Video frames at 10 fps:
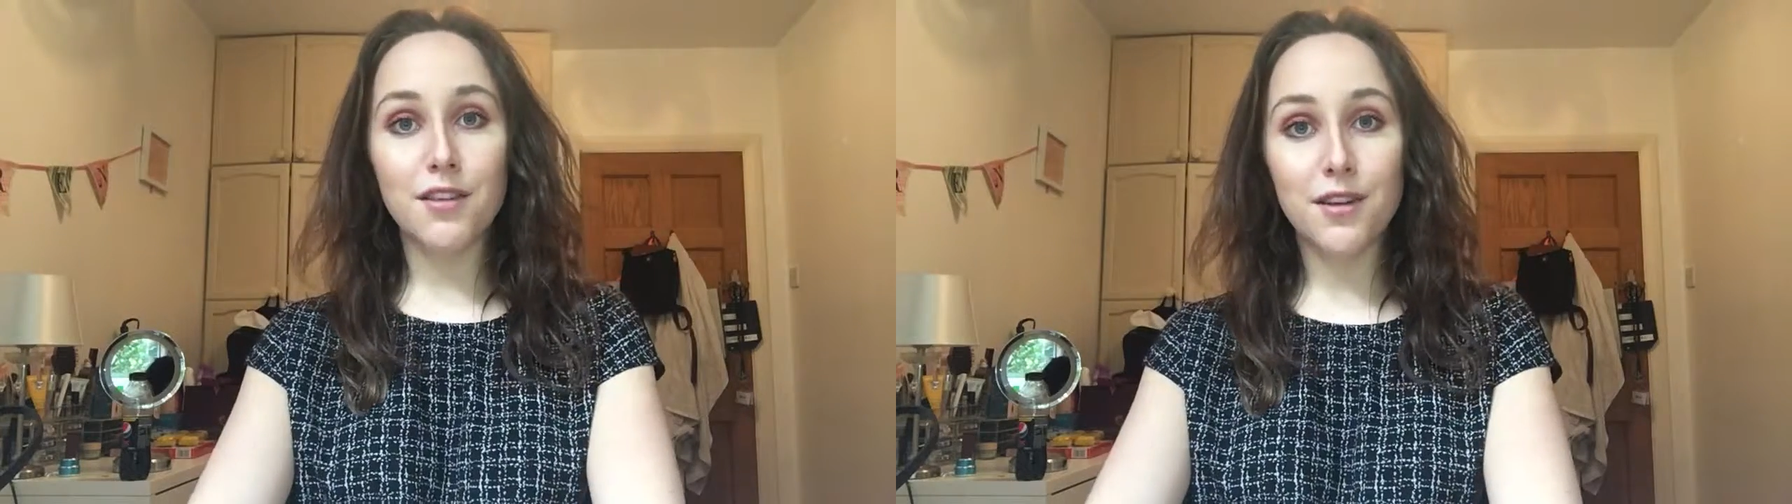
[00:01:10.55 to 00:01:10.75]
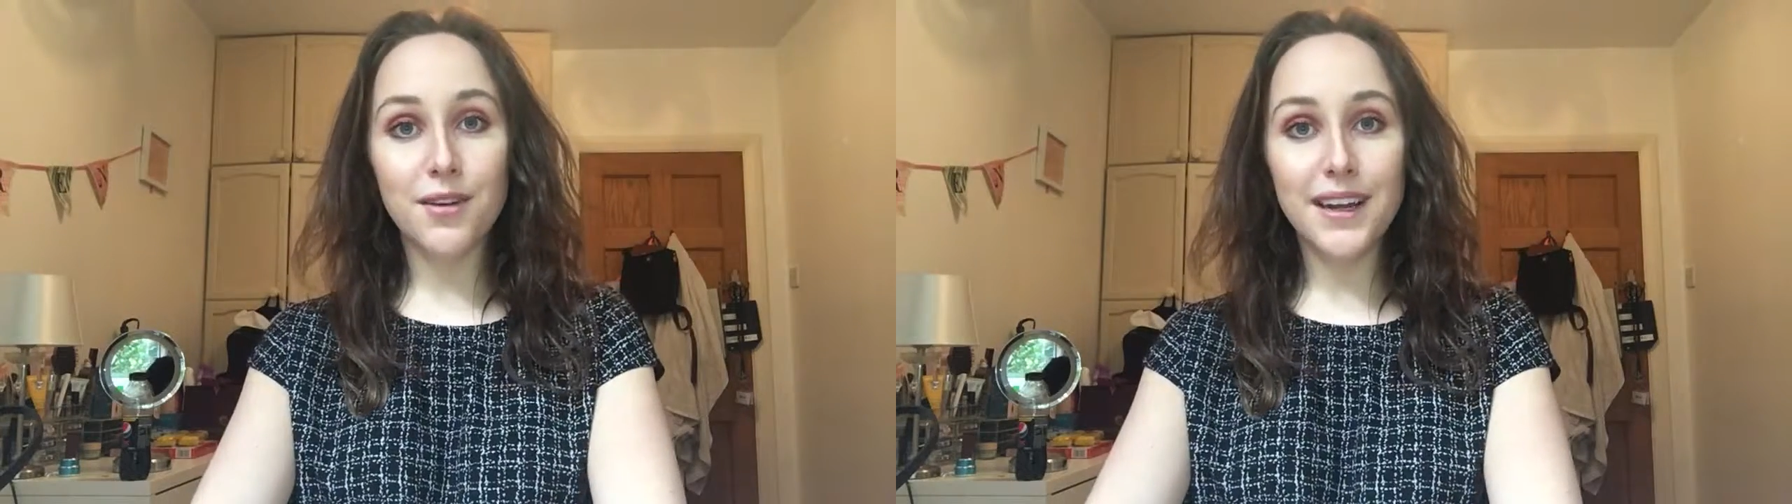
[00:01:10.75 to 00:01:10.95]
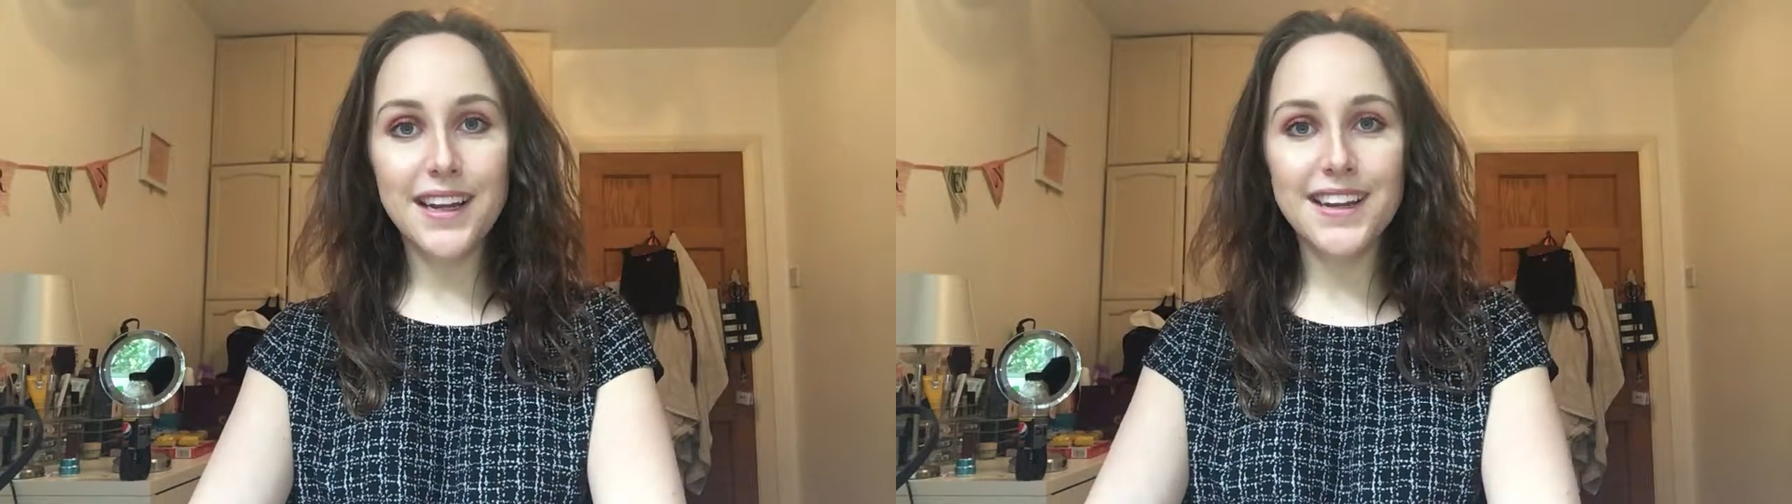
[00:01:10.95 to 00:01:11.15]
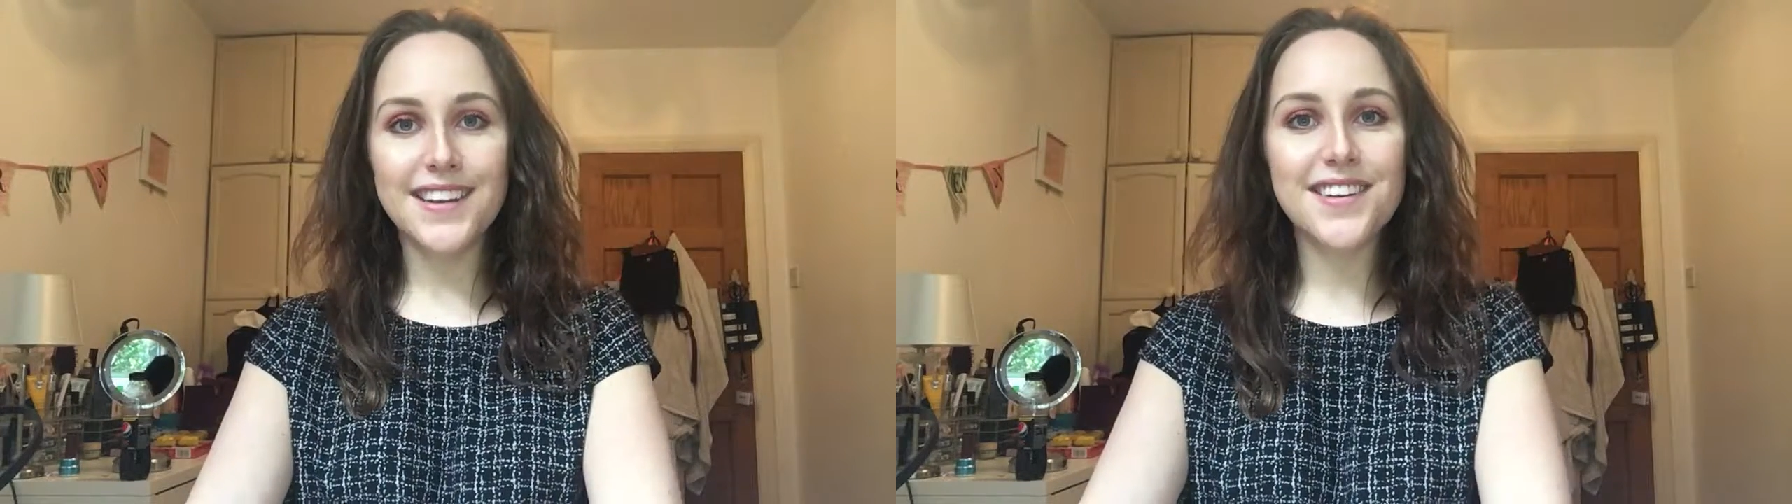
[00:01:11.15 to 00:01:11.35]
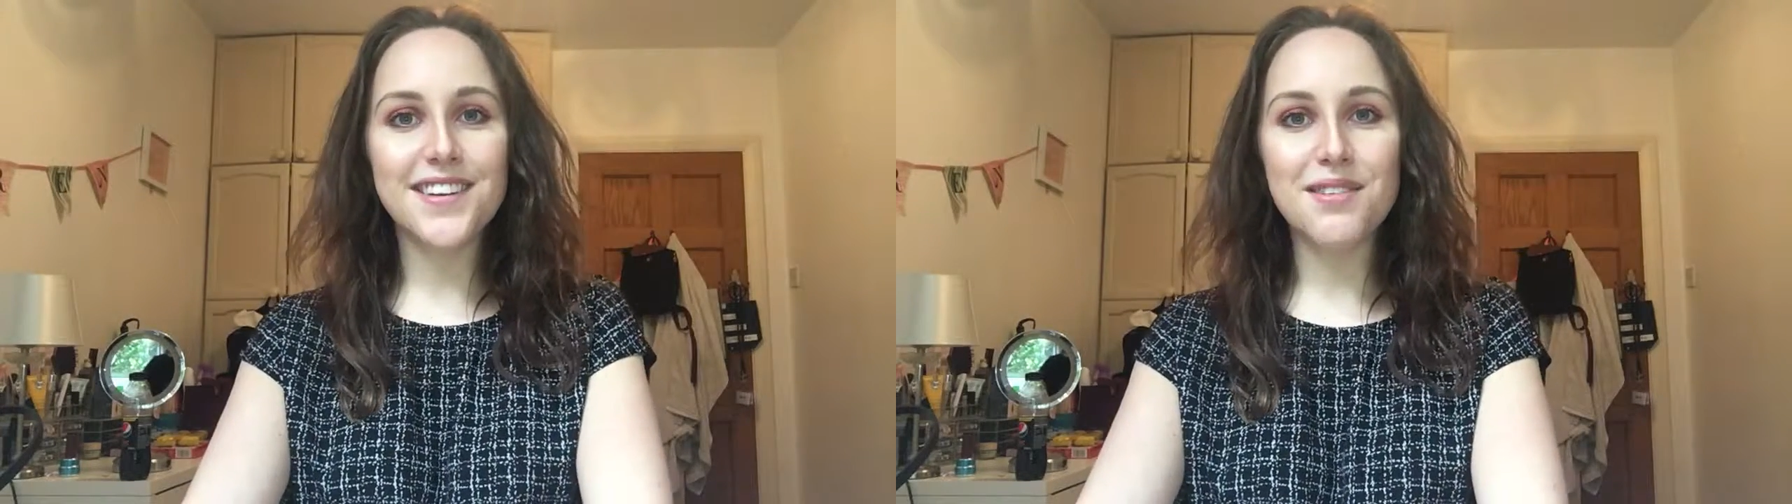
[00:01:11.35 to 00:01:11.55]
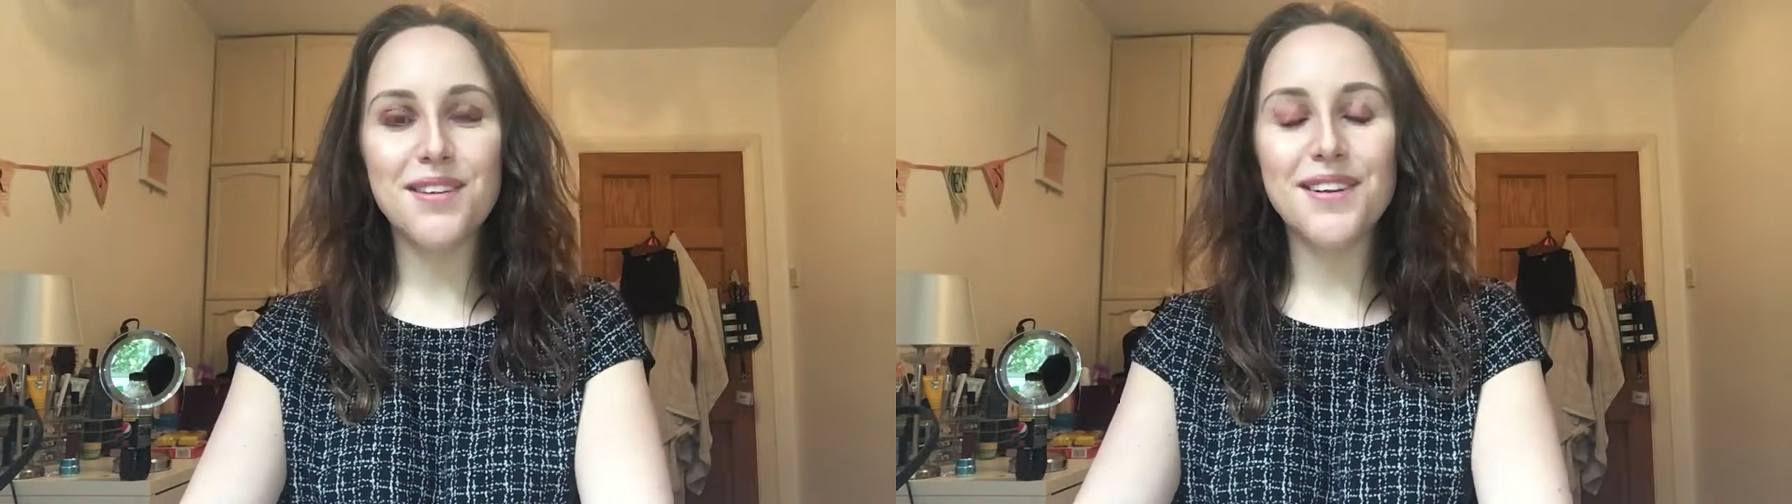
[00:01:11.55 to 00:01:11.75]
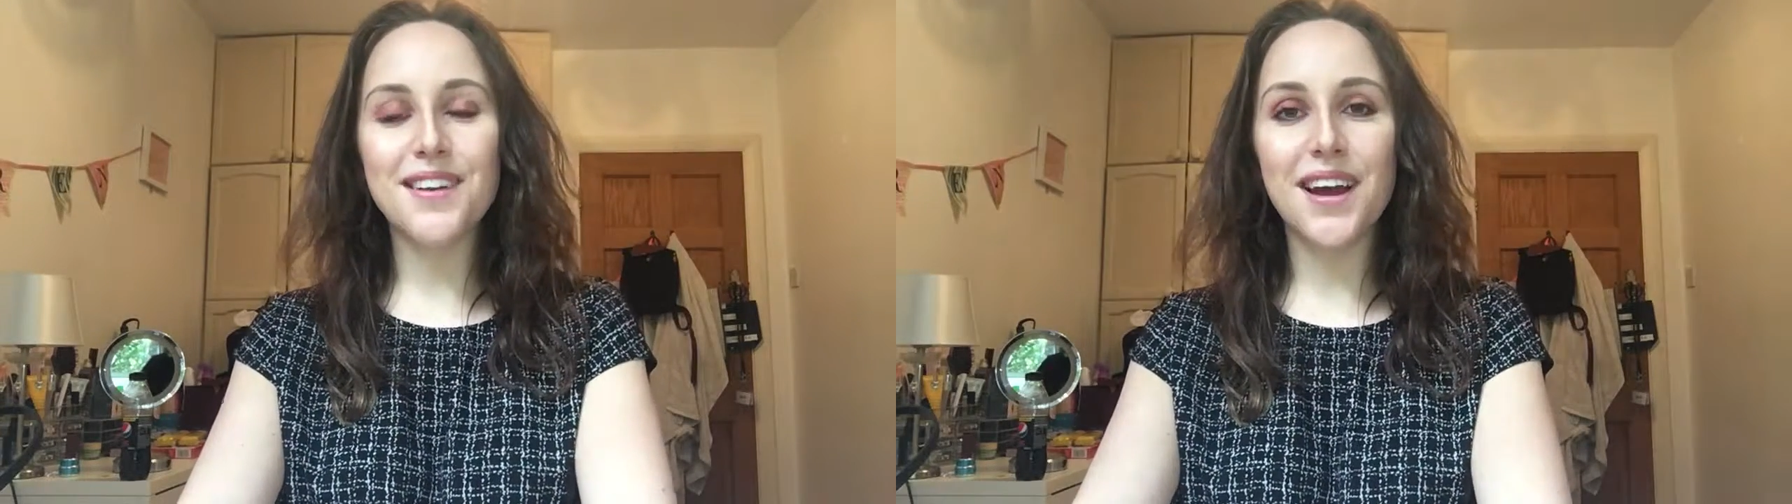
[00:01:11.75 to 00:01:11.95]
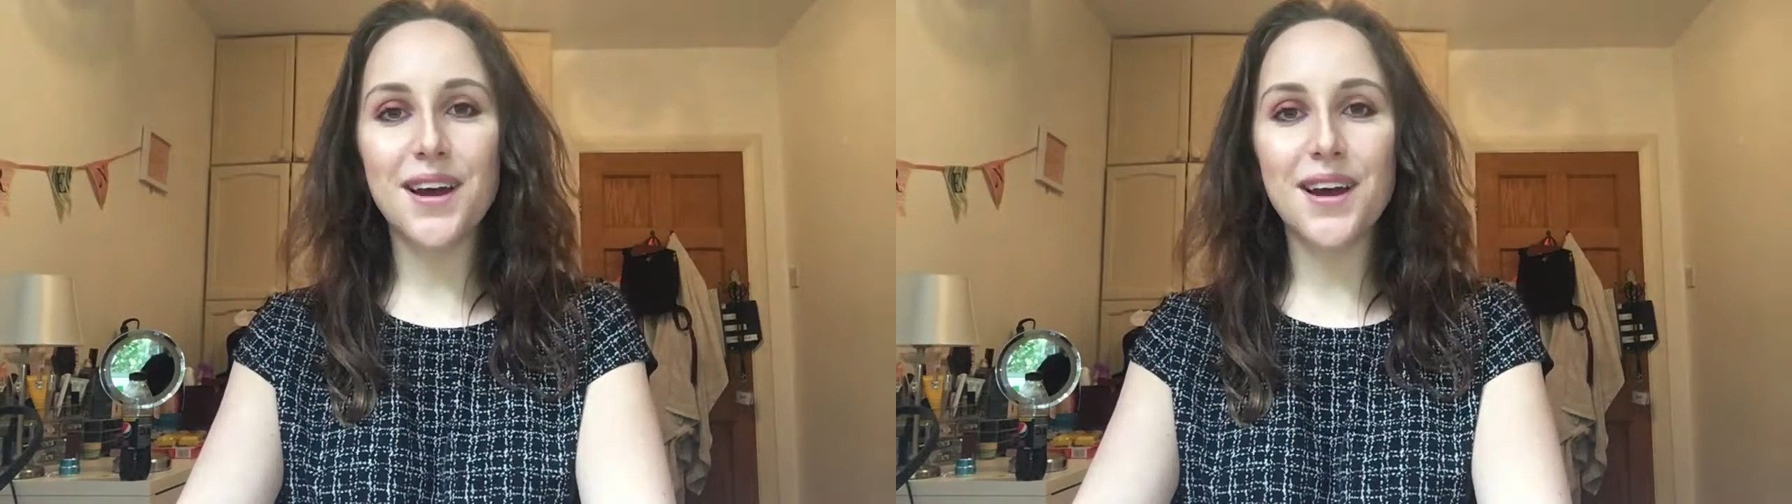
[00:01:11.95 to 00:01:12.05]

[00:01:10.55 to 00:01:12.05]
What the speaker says: the Queen she would